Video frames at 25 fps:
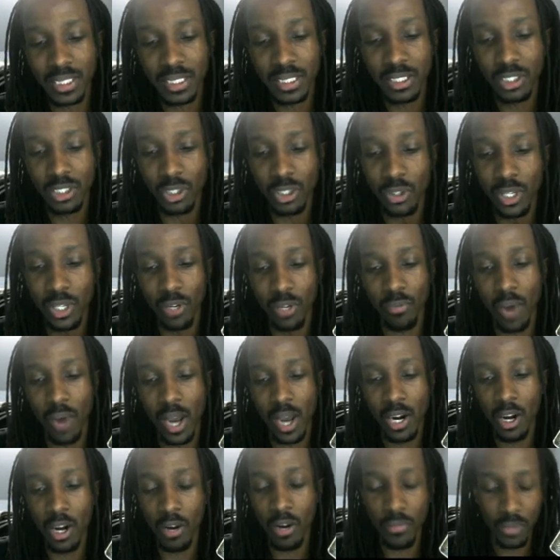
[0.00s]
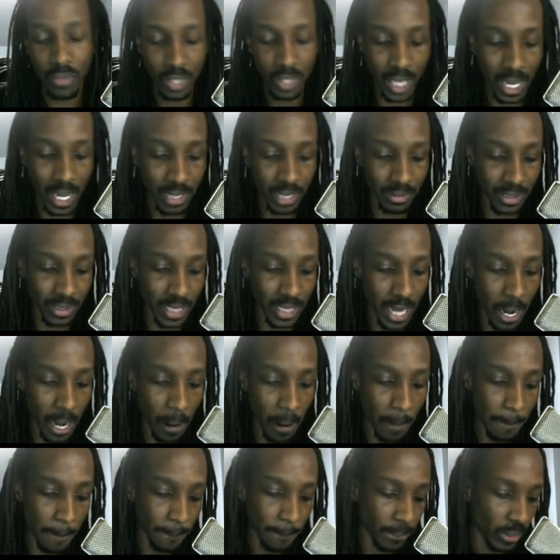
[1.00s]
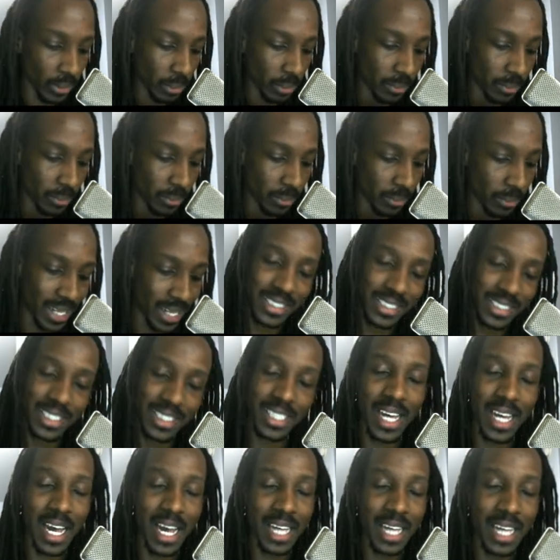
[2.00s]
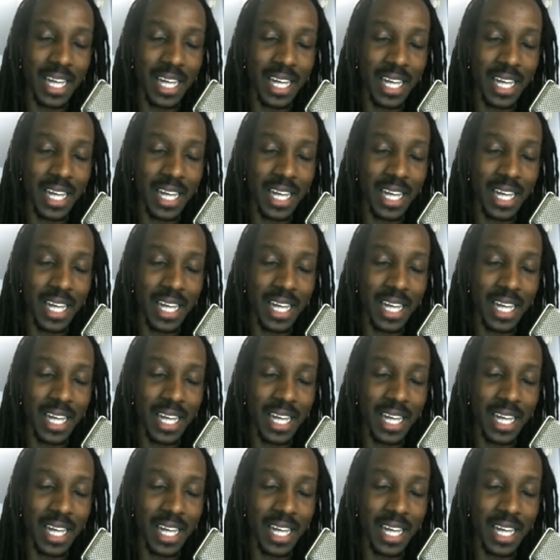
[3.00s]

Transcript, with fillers: so you can write off your lifestyle. But that's it, guys.